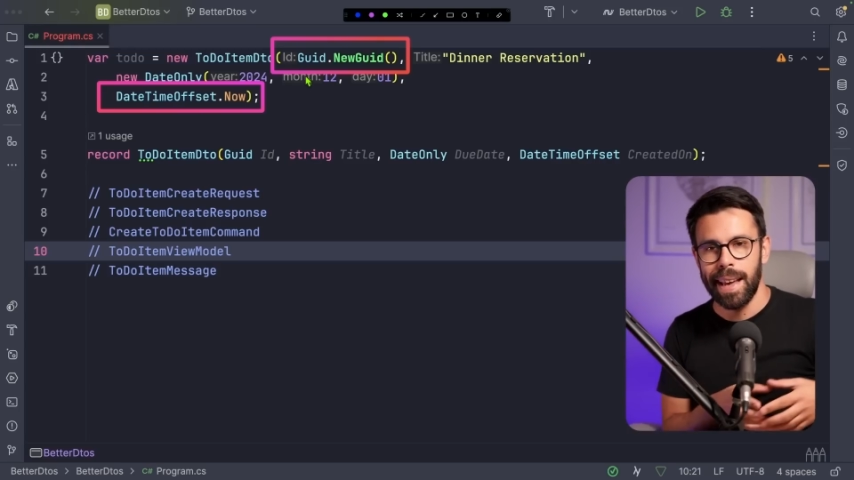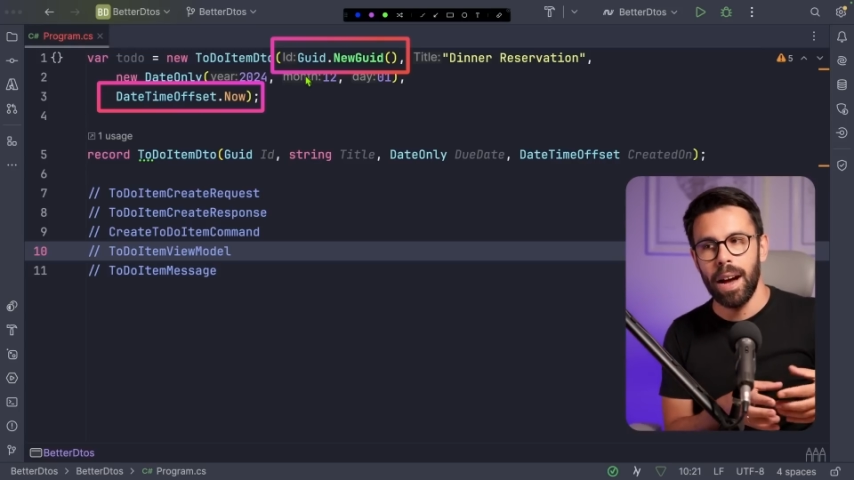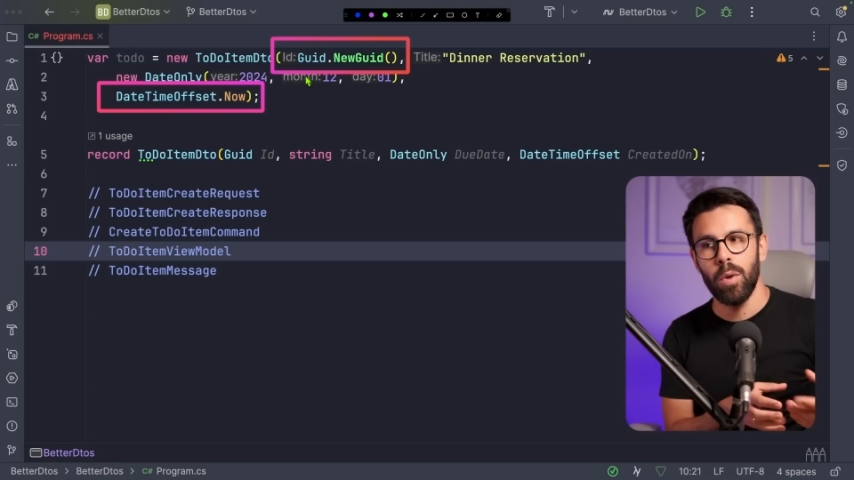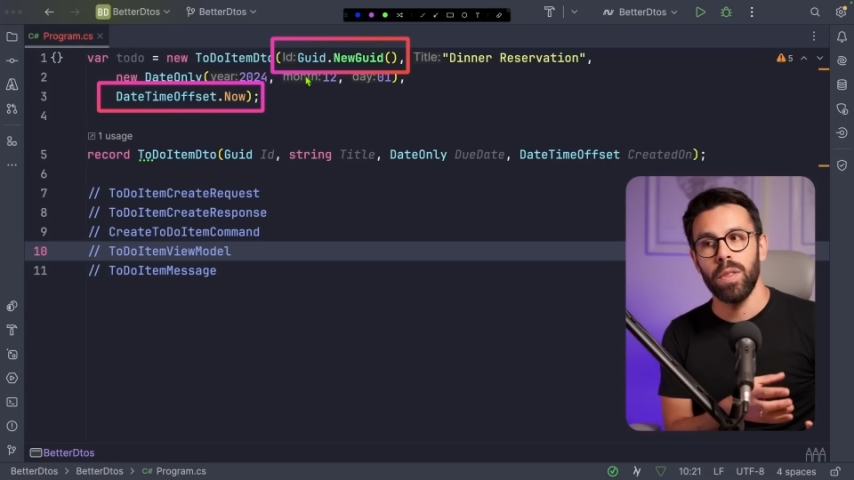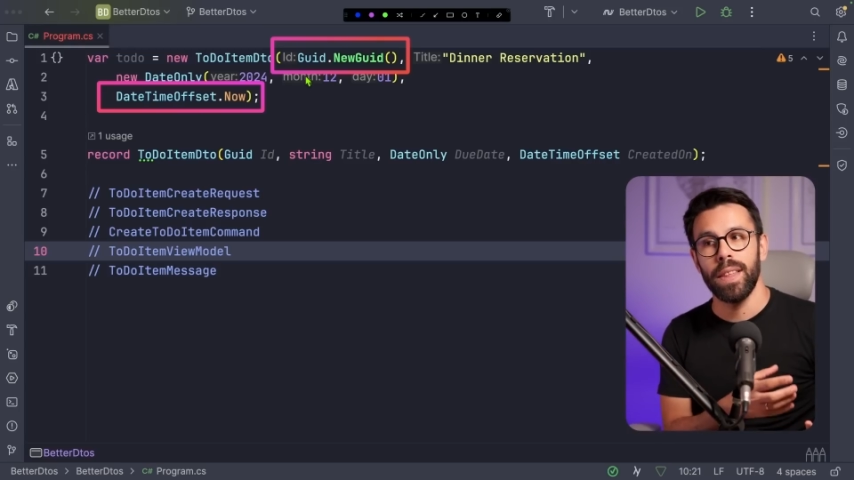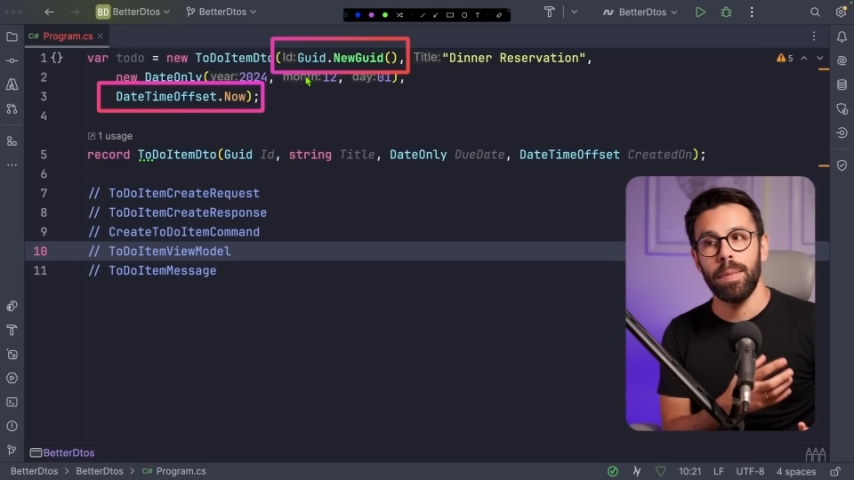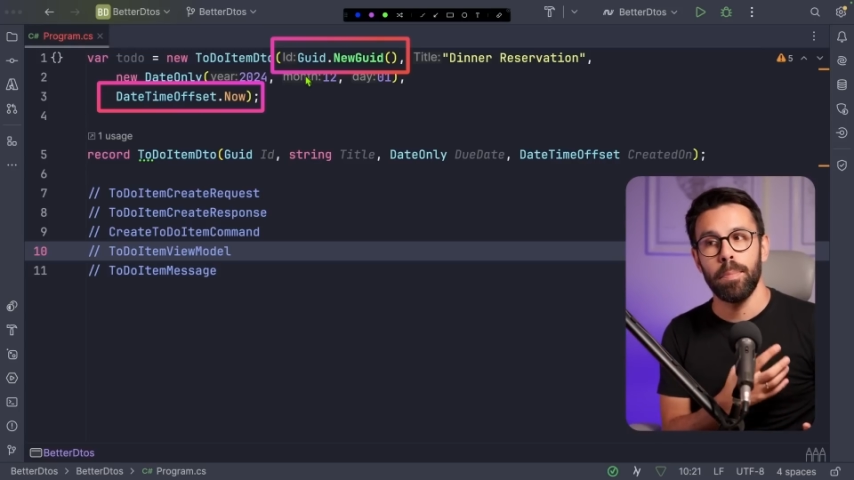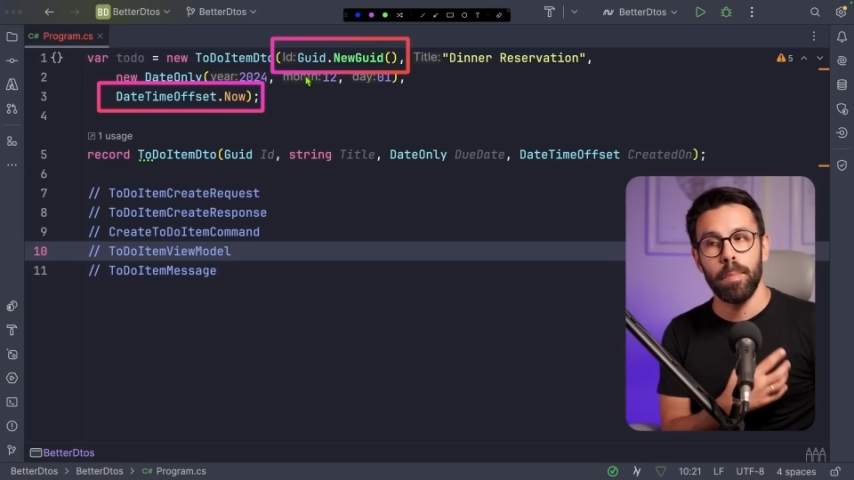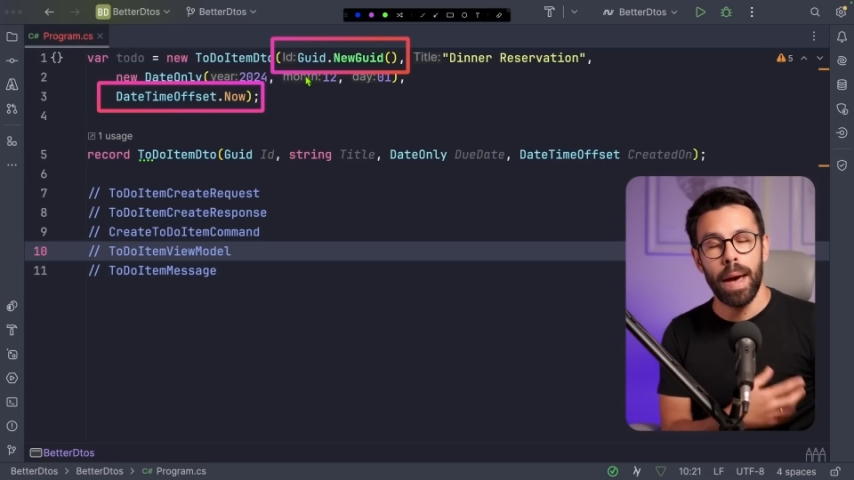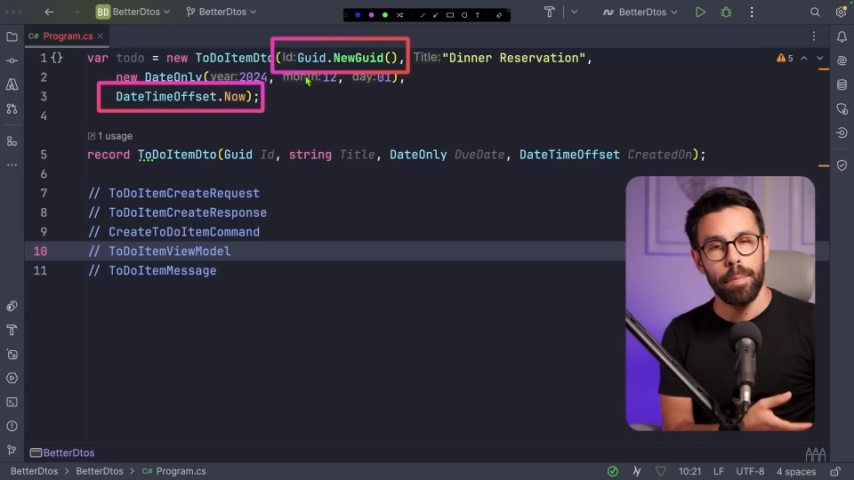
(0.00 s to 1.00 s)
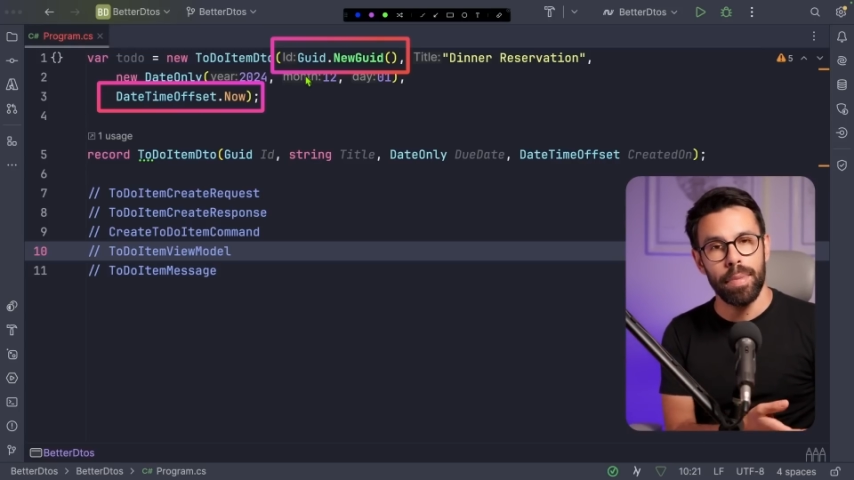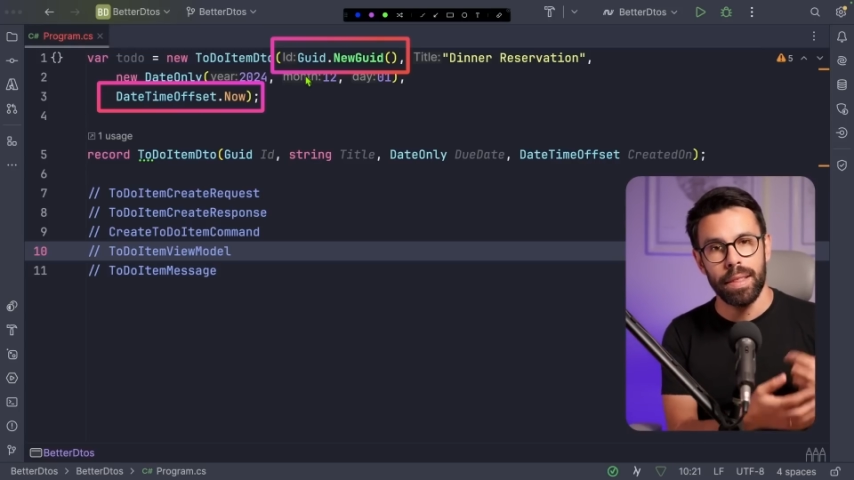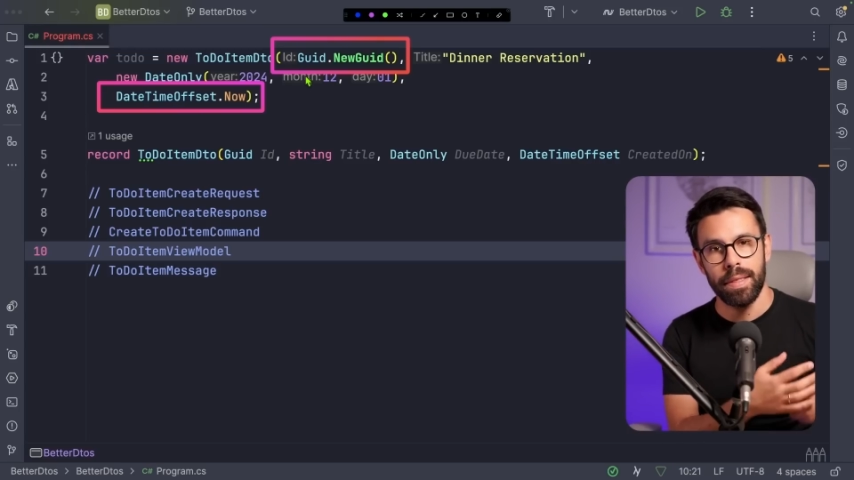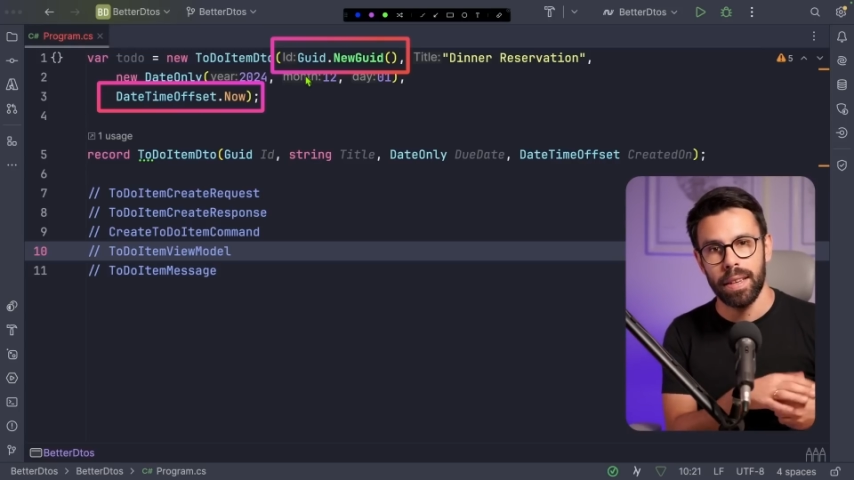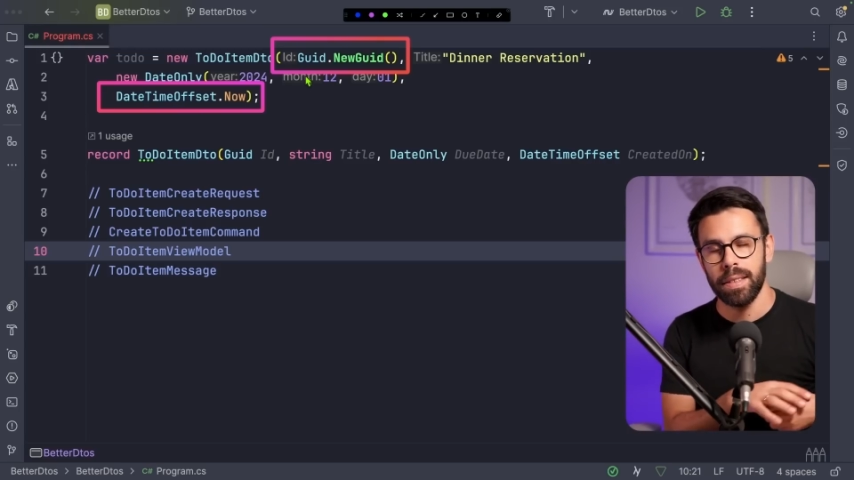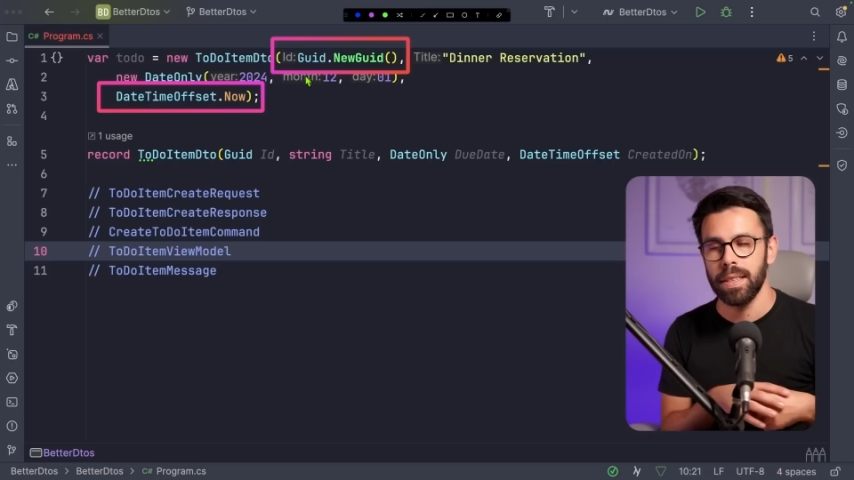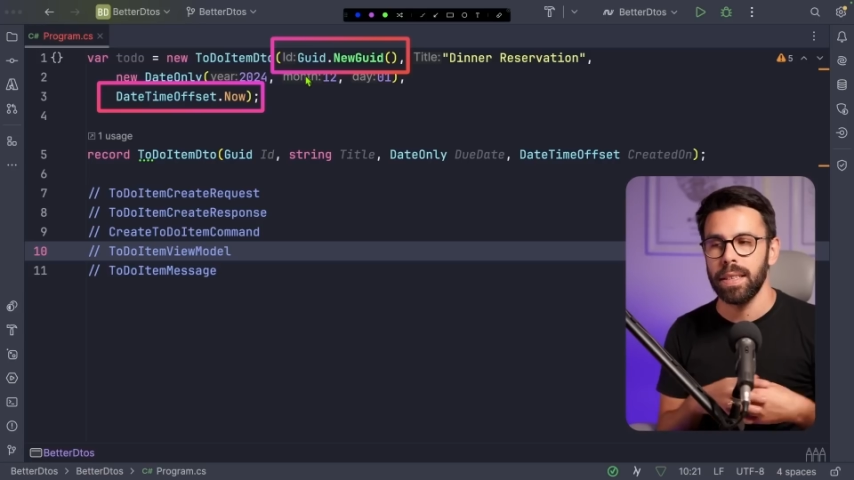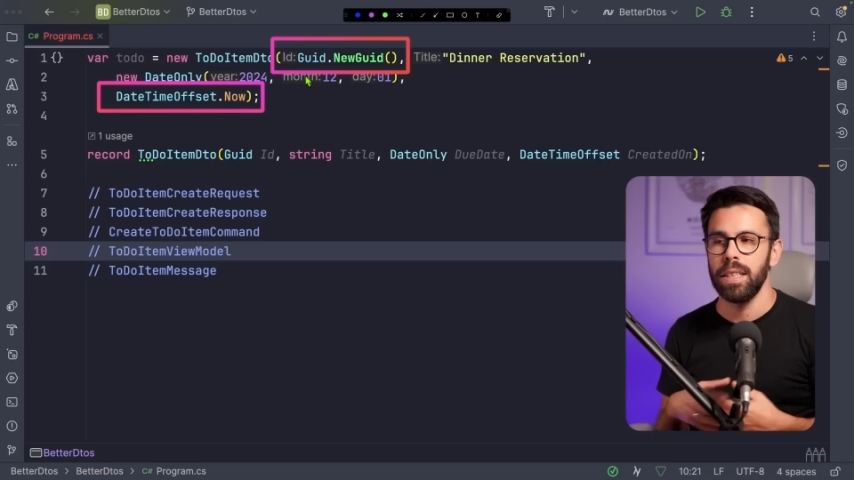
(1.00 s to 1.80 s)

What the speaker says: I will then map that data